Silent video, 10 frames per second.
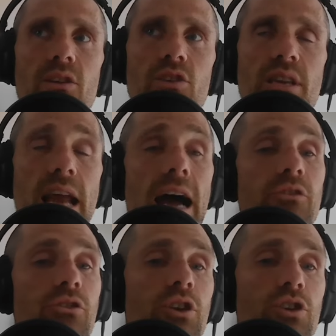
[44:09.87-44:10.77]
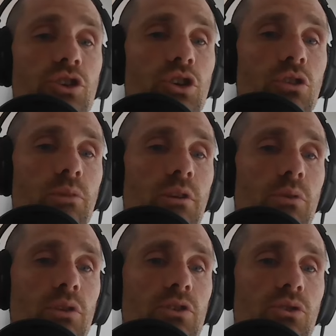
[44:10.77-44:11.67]
just non traditional
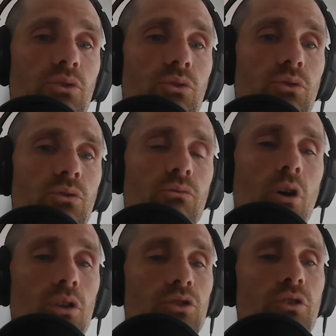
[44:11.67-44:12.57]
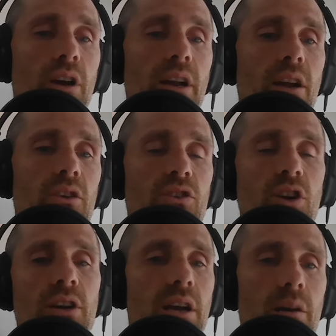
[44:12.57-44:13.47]
people to ultra running are
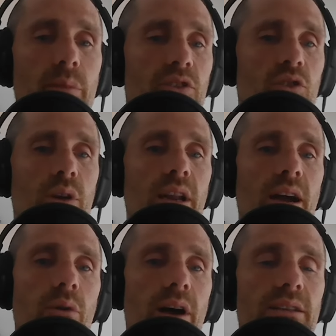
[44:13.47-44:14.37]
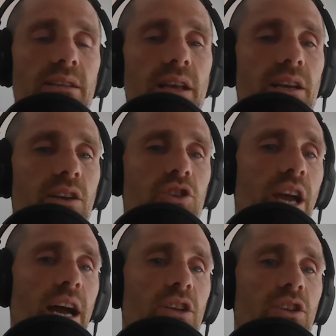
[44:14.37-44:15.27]
starting to come into it now as like a
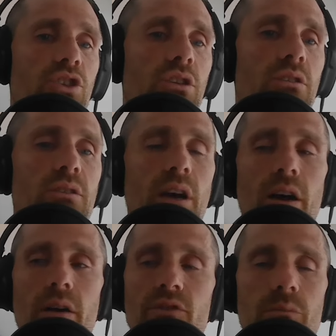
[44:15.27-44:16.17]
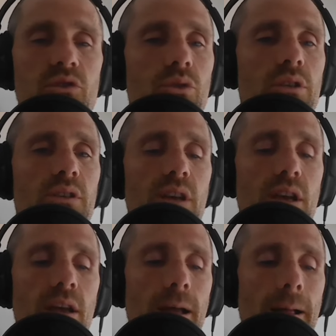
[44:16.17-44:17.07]
challenge of some sorts.
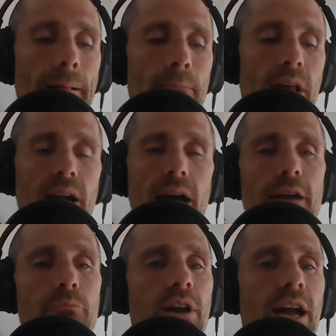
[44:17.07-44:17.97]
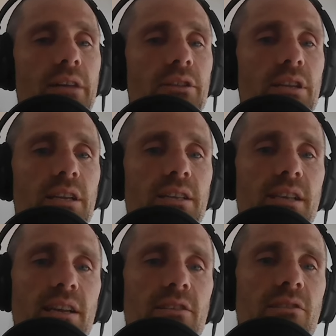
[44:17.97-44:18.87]
Um, a lot of hybrid
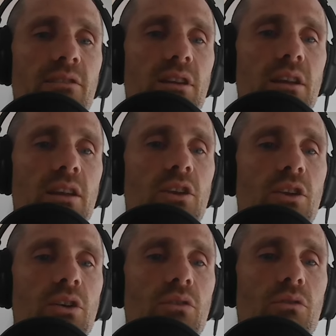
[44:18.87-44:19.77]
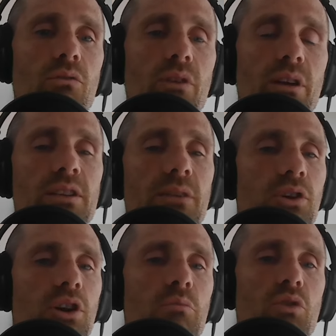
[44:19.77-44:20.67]
athletes and you know like
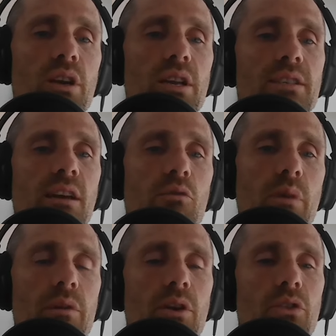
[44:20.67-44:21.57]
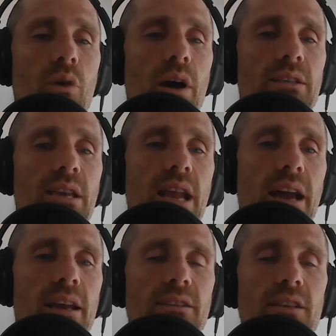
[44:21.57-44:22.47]
different communities that would maybe otherwise
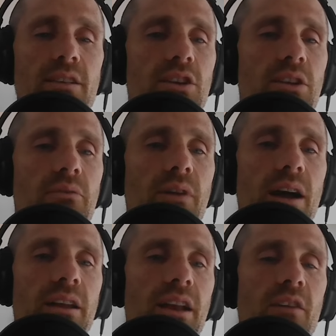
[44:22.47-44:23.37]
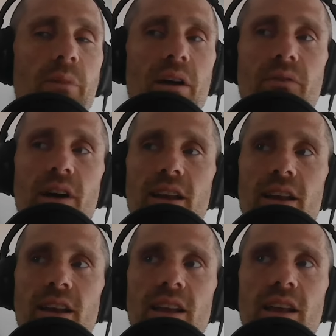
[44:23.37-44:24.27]
not necessarily find it have been
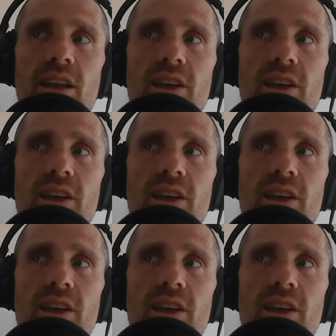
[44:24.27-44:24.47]
finding it.